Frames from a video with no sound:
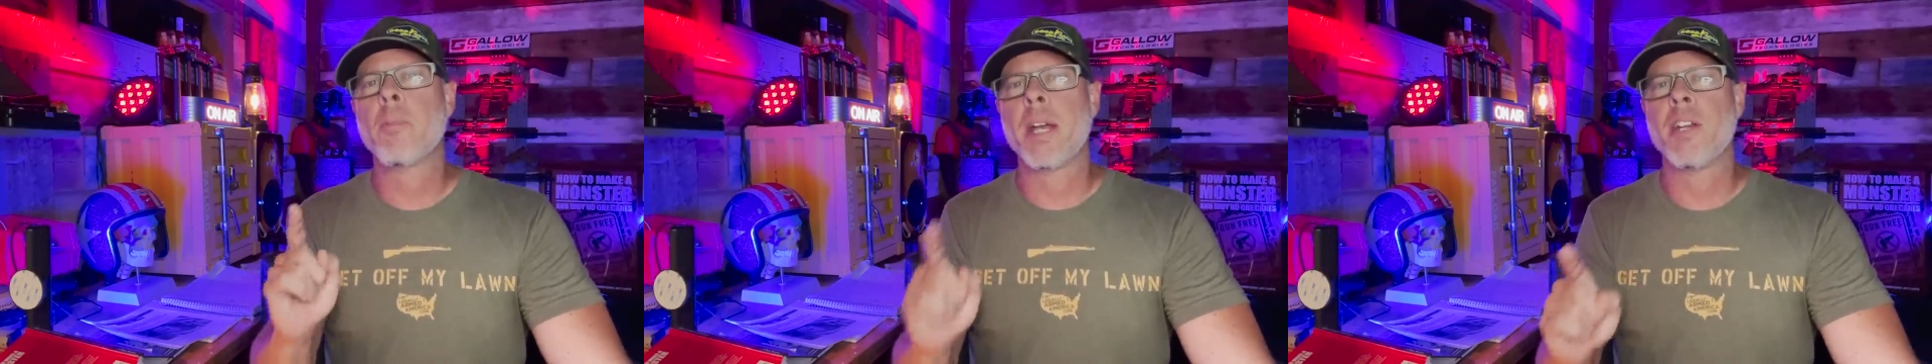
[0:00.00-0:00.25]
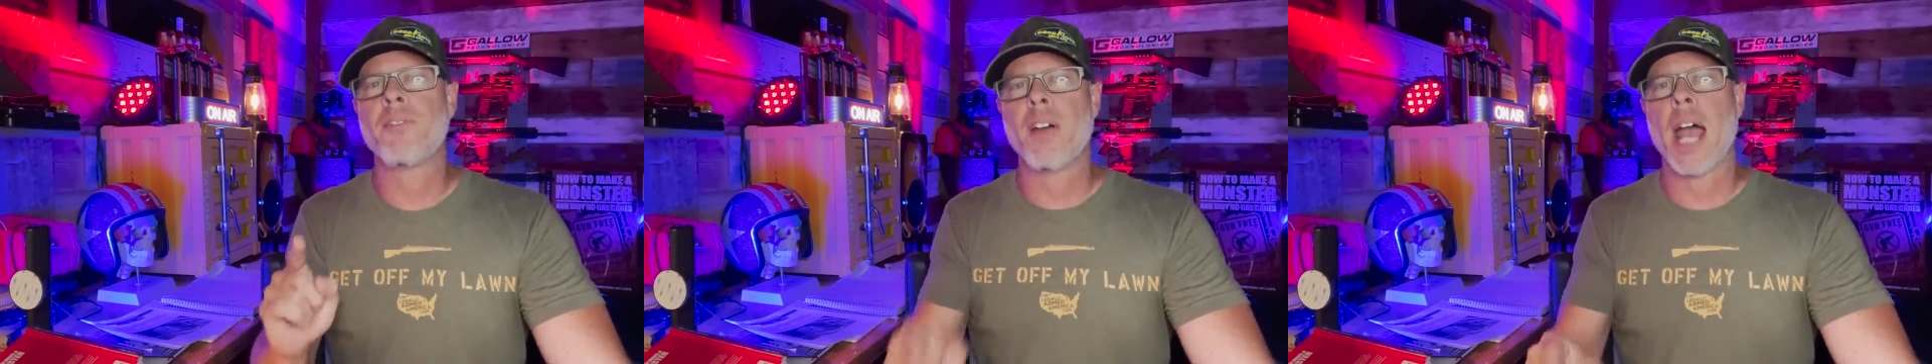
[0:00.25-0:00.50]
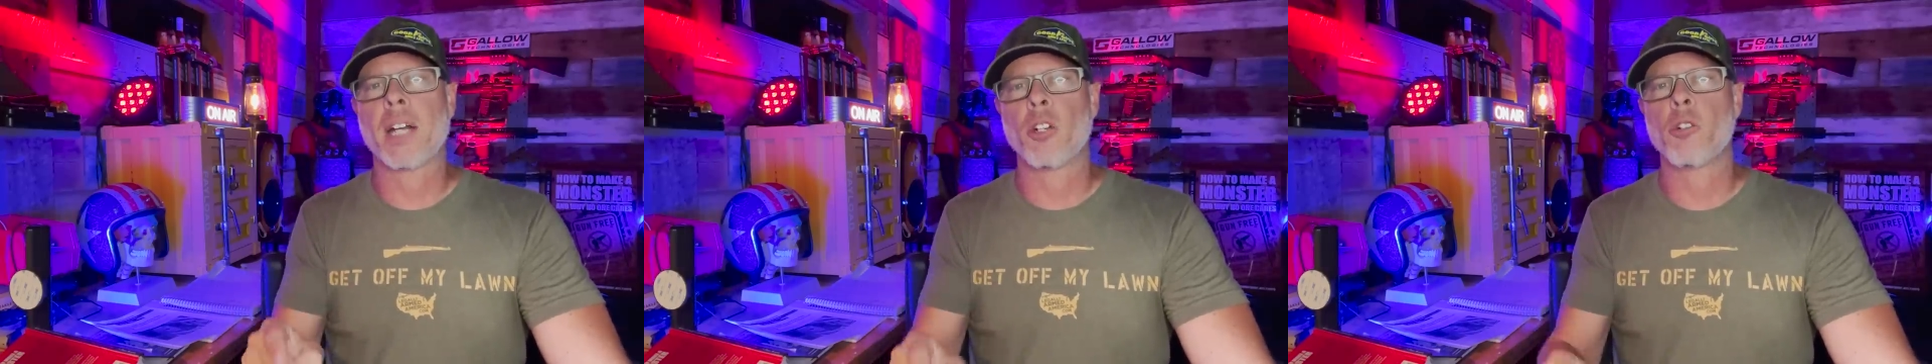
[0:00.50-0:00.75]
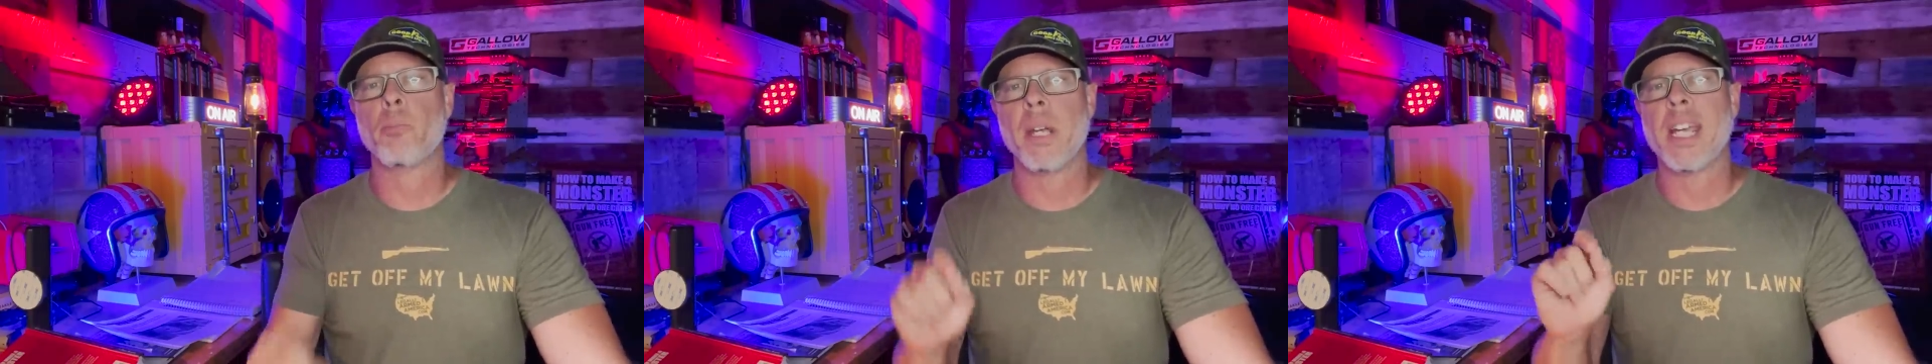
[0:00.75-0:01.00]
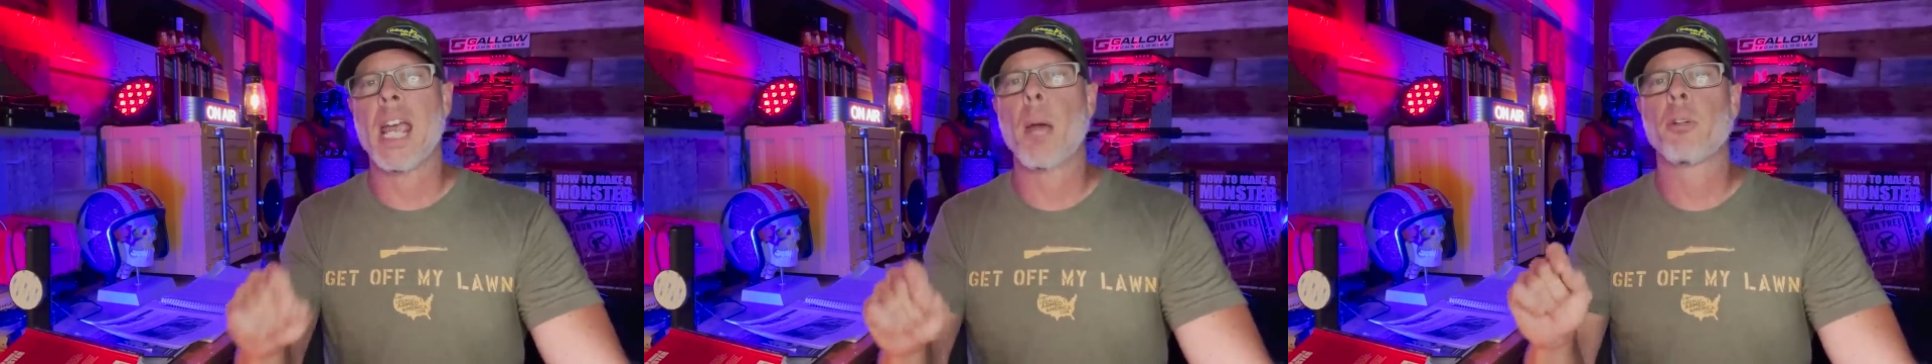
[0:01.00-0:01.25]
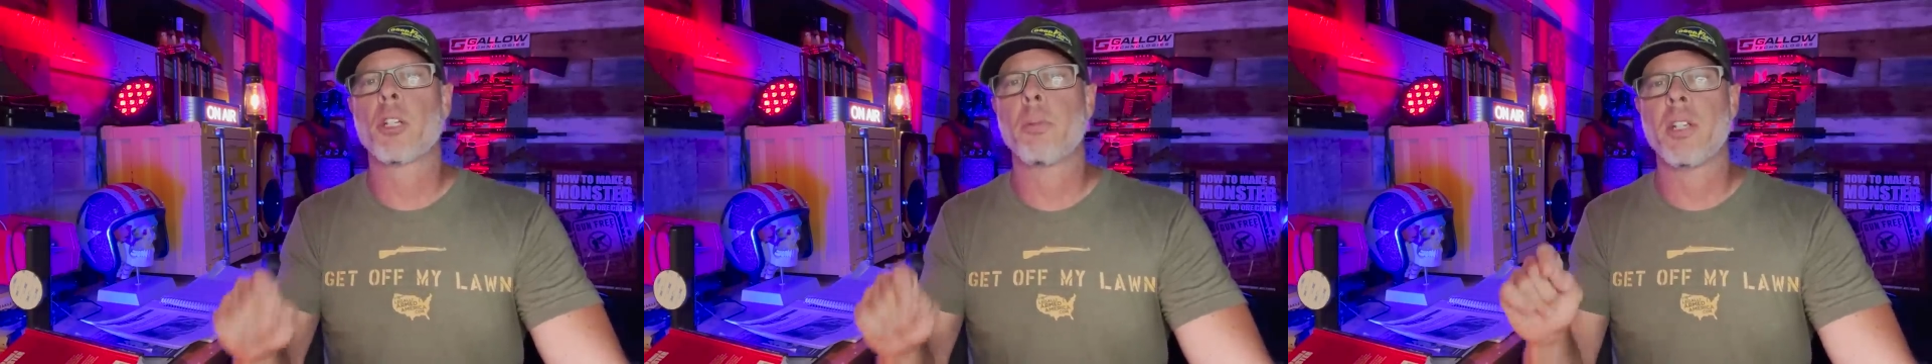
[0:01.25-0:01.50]
manufacturers being
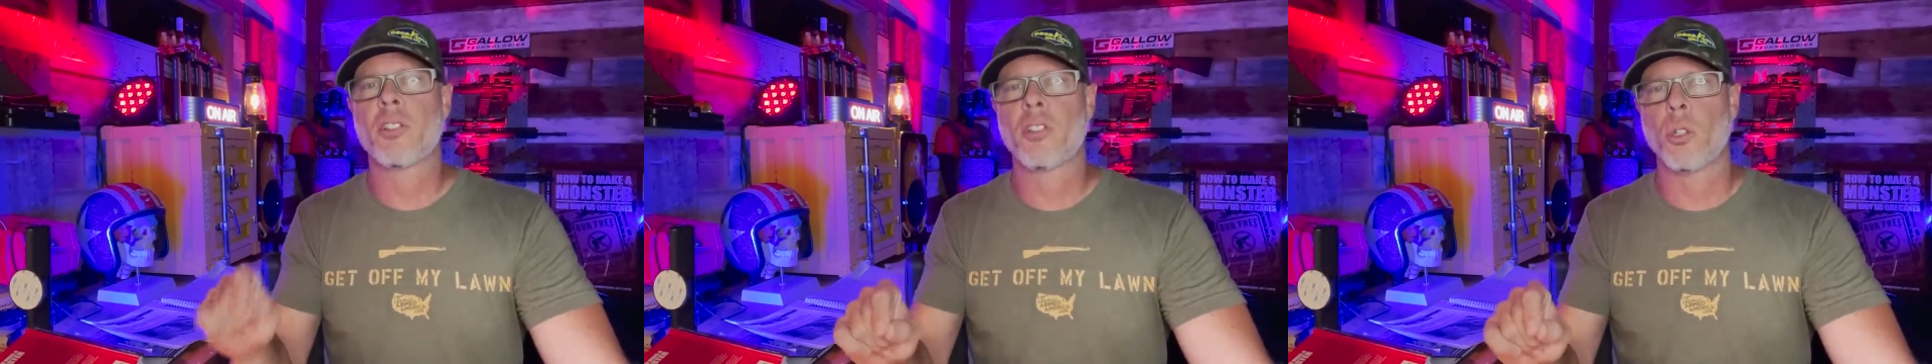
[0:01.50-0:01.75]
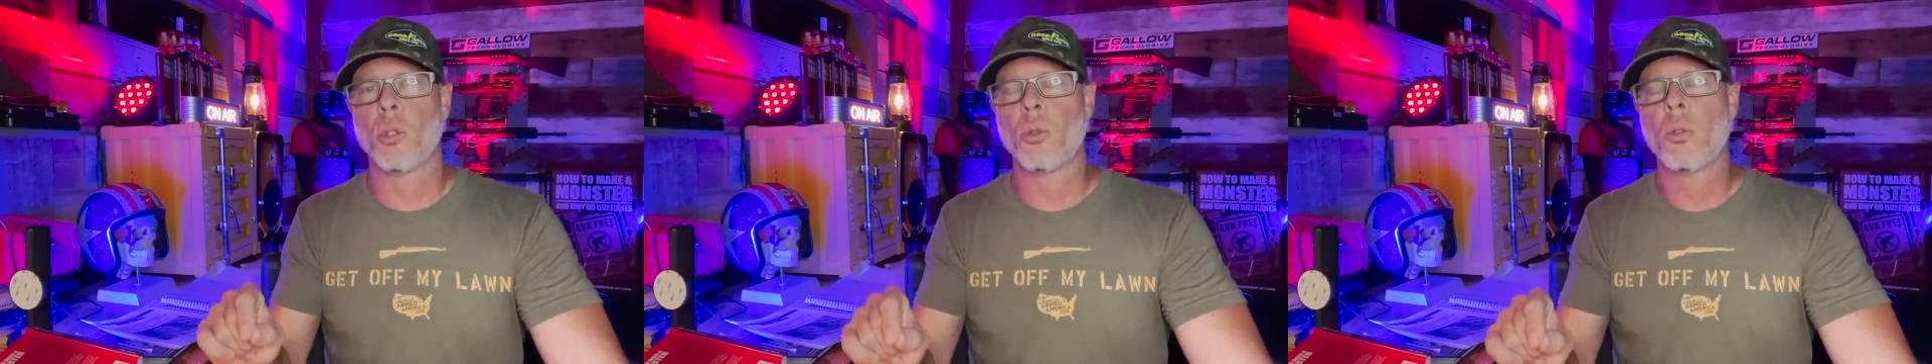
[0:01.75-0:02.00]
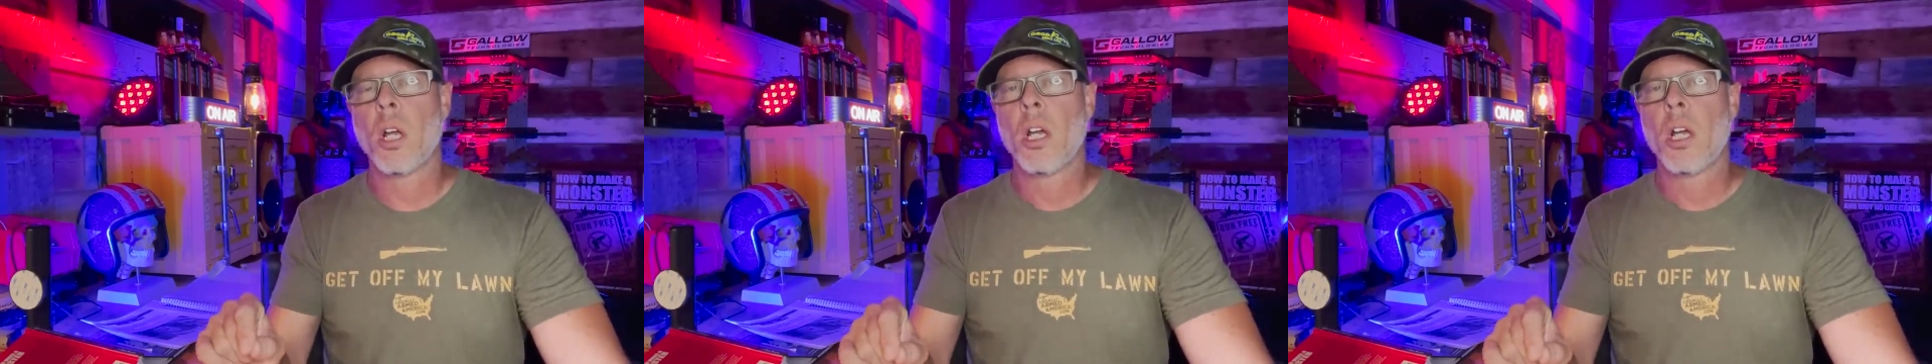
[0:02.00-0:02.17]
able to be sued